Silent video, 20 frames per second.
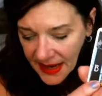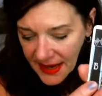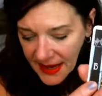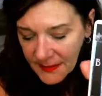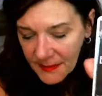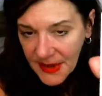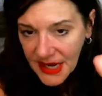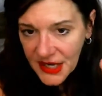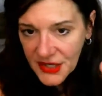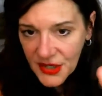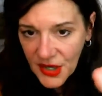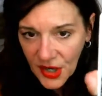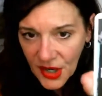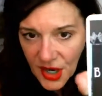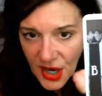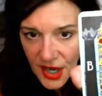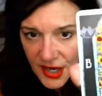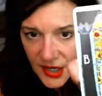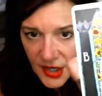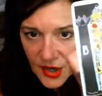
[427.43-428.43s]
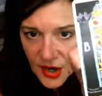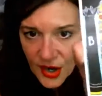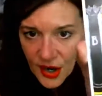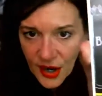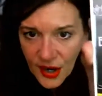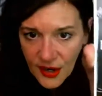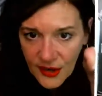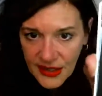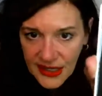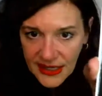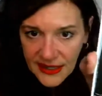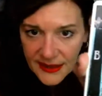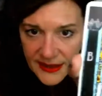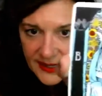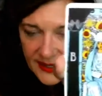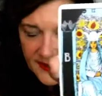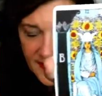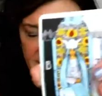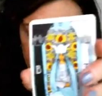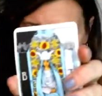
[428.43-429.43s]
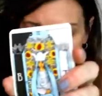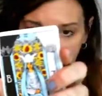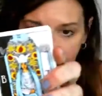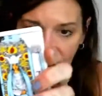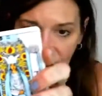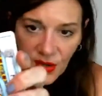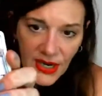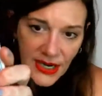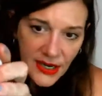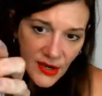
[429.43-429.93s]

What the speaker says: Major Arcana card. This is a great